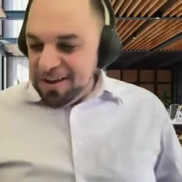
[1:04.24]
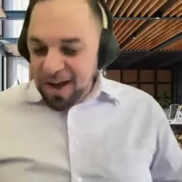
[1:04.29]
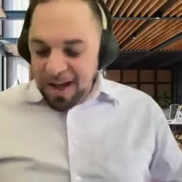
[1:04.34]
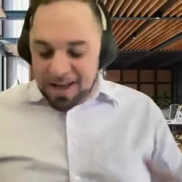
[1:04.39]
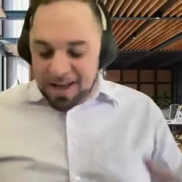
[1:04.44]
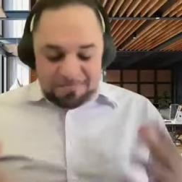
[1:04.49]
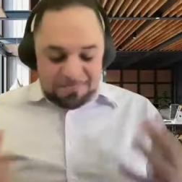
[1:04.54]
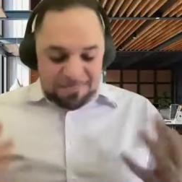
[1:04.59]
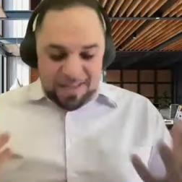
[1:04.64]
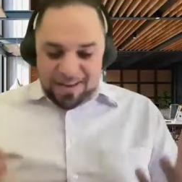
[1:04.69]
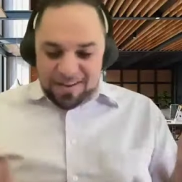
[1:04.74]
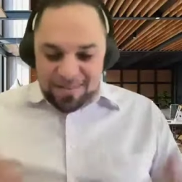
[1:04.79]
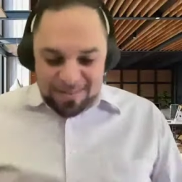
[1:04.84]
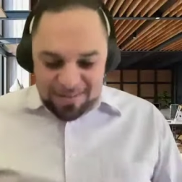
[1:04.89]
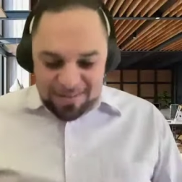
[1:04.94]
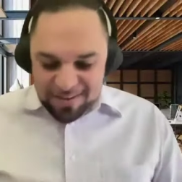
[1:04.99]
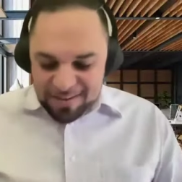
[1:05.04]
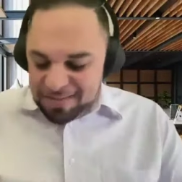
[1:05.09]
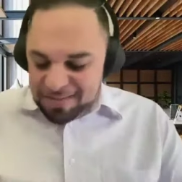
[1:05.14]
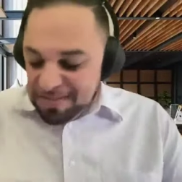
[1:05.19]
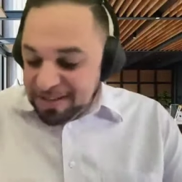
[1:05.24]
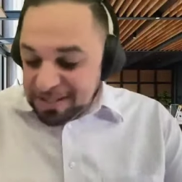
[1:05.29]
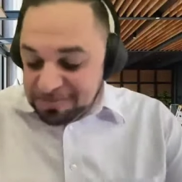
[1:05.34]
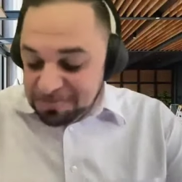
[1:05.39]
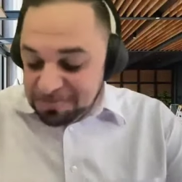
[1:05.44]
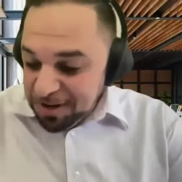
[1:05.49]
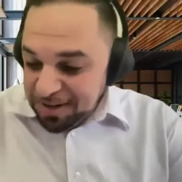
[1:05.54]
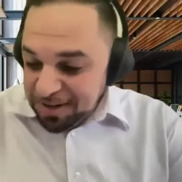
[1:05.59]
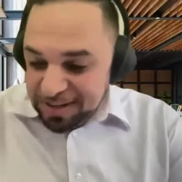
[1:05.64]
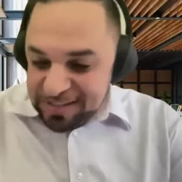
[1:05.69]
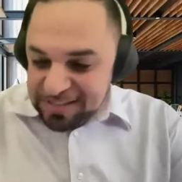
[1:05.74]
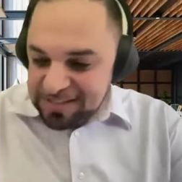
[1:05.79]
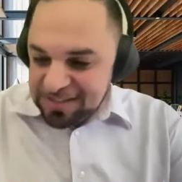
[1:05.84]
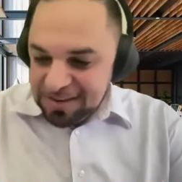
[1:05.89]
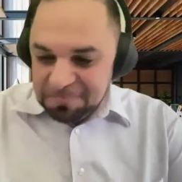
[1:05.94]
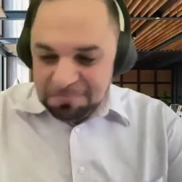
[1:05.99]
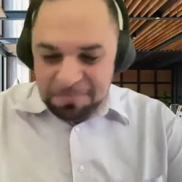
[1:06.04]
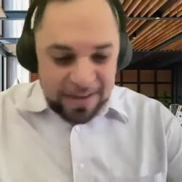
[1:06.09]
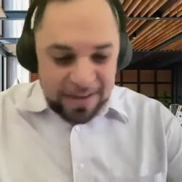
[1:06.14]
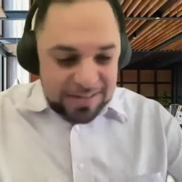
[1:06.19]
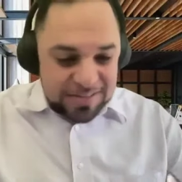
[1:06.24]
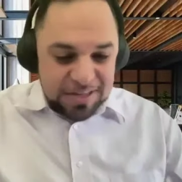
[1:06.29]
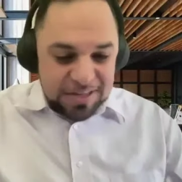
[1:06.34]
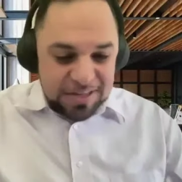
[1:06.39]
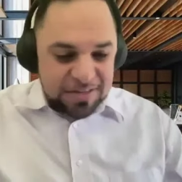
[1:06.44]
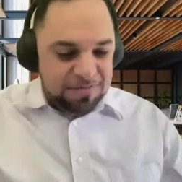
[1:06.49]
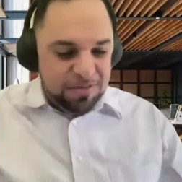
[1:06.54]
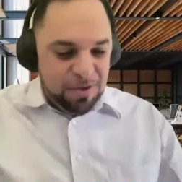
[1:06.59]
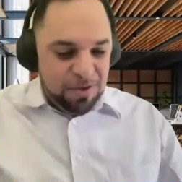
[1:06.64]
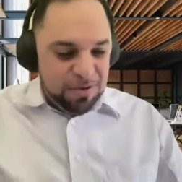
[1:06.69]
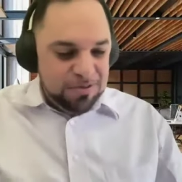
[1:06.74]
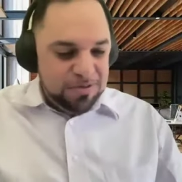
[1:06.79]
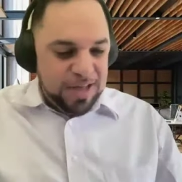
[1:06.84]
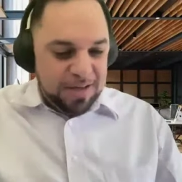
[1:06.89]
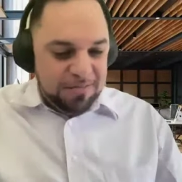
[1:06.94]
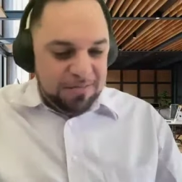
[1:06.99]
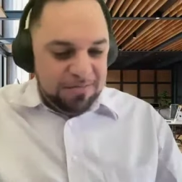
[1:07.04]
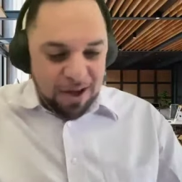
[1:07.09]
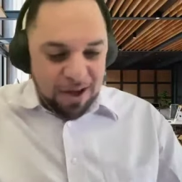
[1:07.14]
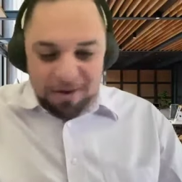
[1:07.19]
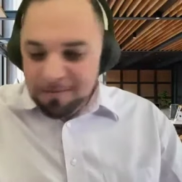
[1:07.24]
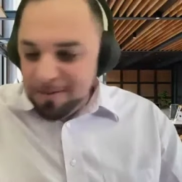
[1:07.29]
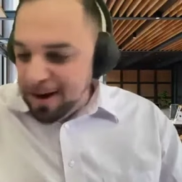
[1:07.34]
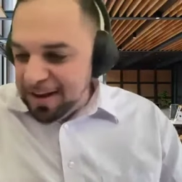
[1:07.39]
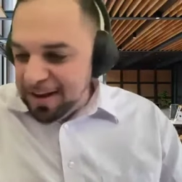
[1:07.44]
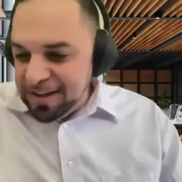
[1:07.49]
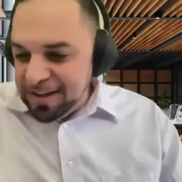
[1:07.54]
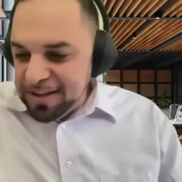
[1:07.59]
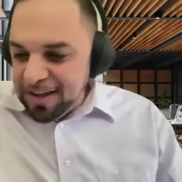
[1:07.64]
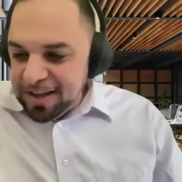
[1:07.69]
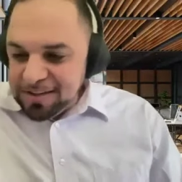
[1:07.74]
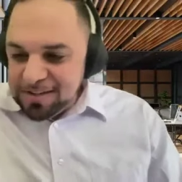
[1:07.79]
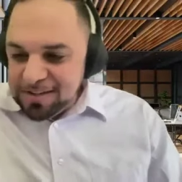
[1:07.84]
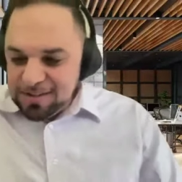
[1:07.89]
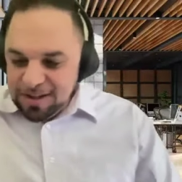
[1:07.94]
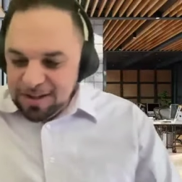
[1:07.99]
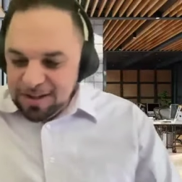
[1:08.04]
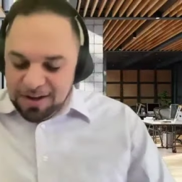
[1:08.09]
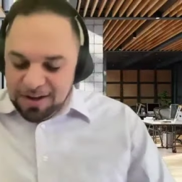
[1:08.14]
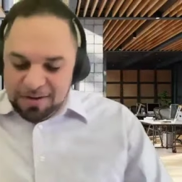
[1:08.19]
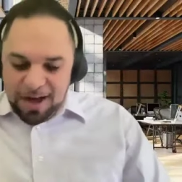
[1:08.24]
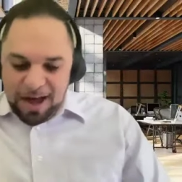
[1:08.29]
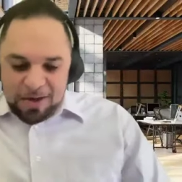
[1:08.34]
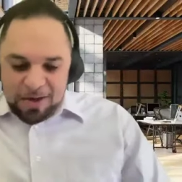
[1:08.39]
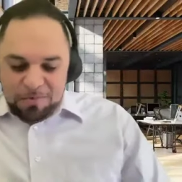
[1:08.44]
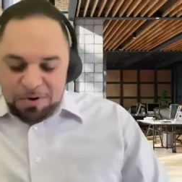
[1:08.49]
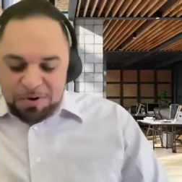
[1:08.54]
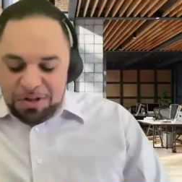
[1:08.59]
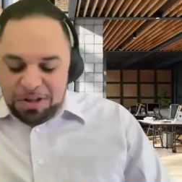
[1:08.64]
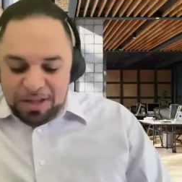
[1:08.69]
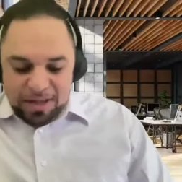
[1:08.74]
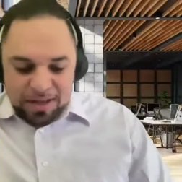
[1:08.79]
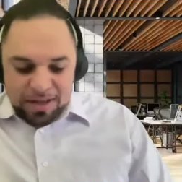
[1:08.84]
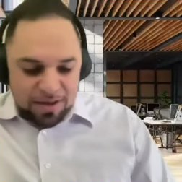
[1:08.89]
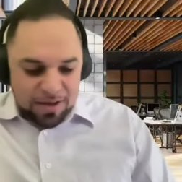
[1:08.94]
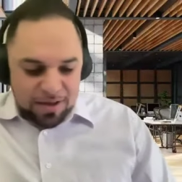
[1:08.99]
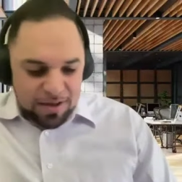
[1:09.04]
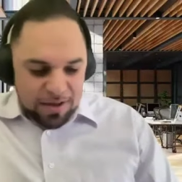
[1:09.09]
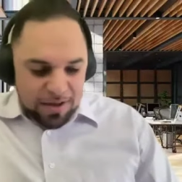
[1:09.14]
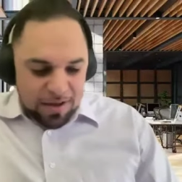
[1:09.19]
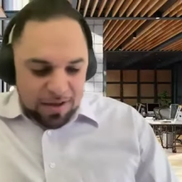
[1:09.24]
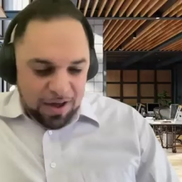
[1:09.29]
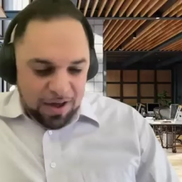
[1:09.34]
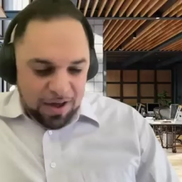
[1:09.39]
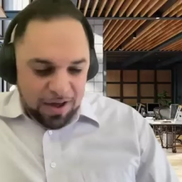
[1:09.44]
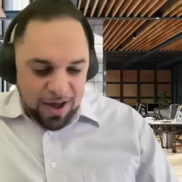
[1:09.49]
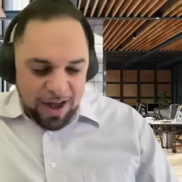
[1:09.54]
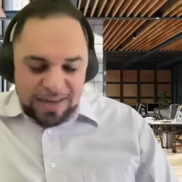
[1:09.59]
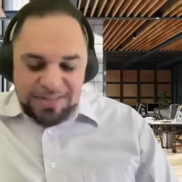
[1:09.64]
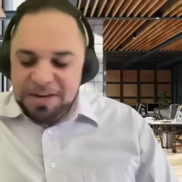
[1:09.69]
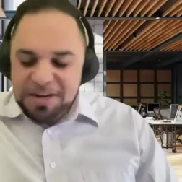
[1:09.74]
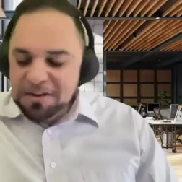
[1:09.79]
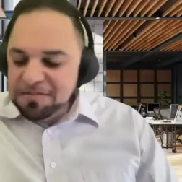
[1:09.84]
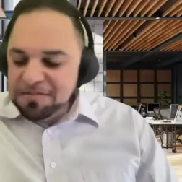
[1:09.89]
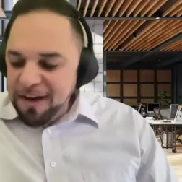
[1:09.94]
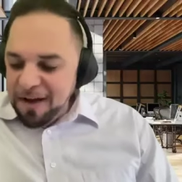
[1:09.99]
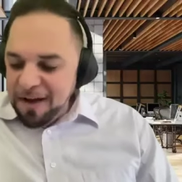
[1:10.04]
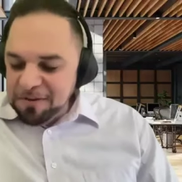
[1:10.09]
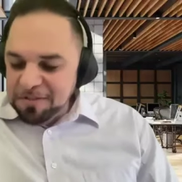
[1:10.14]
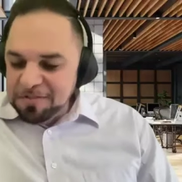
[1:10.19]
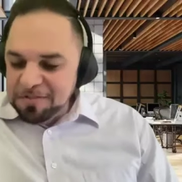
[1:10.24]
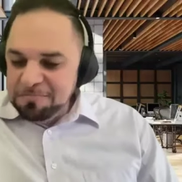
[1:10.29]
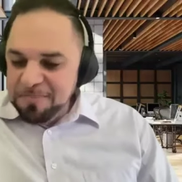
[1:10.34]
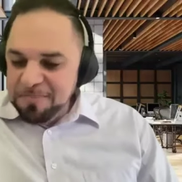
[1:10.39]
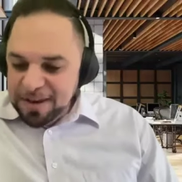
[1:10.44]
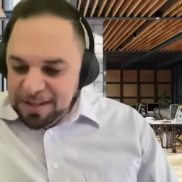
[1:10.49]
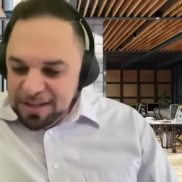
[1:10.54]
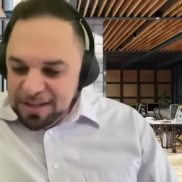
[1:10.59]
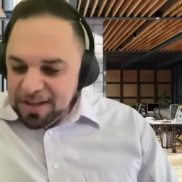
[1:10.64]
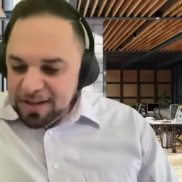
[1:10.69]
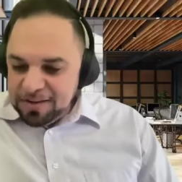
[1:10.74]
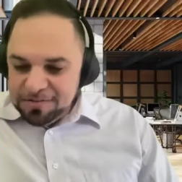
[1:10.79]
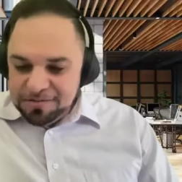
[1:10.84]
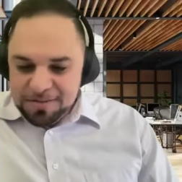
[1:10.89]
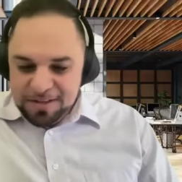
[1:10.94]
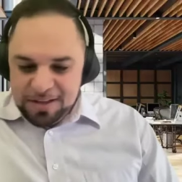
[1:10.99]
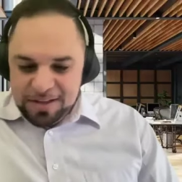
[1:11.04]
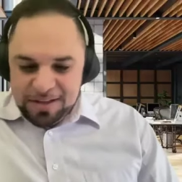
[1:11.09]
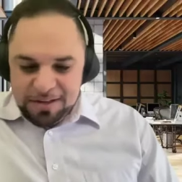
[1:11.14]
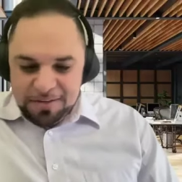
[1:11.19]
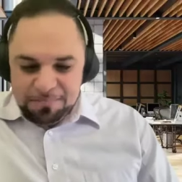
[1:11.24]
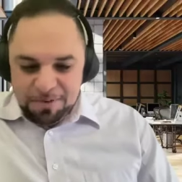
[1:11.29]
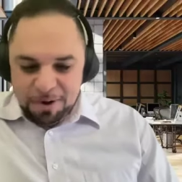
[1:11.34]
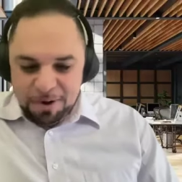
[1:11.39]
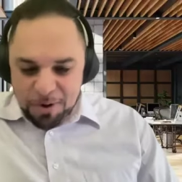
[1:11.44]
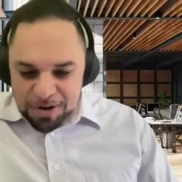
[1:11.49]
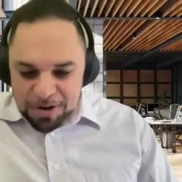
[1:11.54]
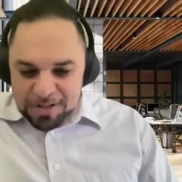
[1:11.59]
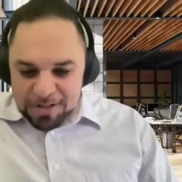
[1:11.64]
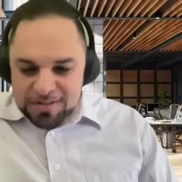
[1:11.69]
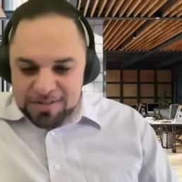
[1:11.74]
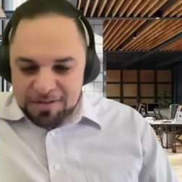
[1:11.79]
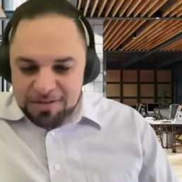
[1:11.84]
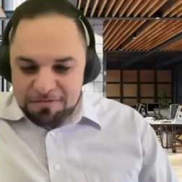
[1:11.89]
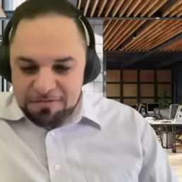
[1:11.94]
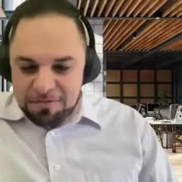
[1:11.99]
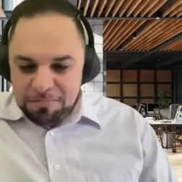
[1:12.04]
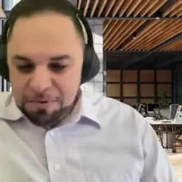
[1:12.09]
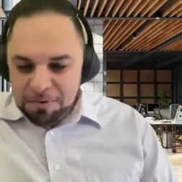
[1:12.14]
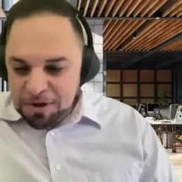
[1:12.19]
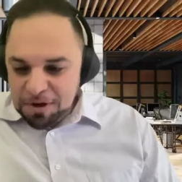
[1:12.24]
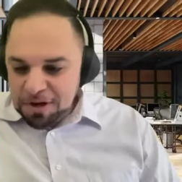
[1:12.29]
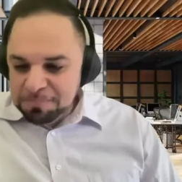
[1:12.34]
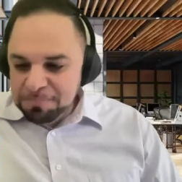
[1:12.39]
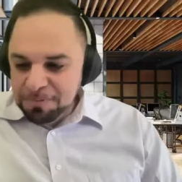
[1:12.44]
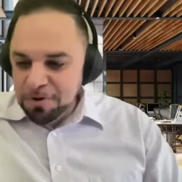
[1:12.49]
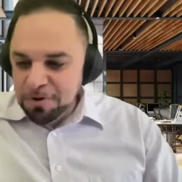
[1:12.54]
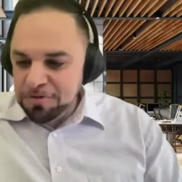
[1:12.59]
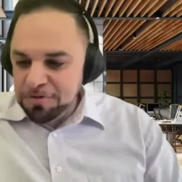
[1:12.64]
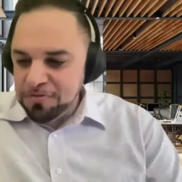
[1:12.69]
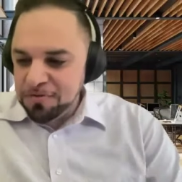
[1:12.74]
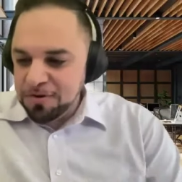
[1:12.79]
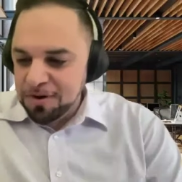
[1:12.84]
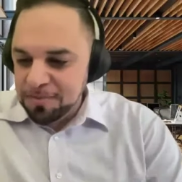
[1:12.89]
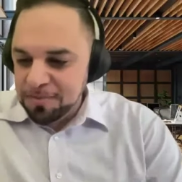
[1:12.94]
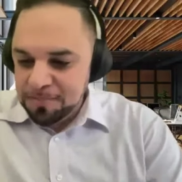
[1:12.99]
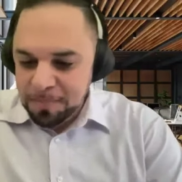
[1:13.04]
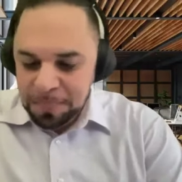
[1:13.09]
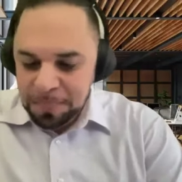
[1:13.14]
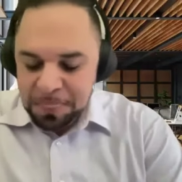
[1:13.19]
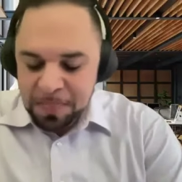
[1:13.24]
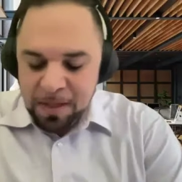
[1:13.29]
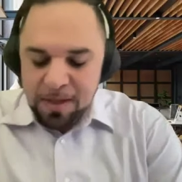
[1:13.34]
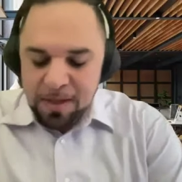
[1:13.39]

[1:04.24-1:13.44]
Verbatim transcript: you know, I'm, and this book is amazing for those who have not read it yet. Uh, I really uh, identify with many of the components of the book, both from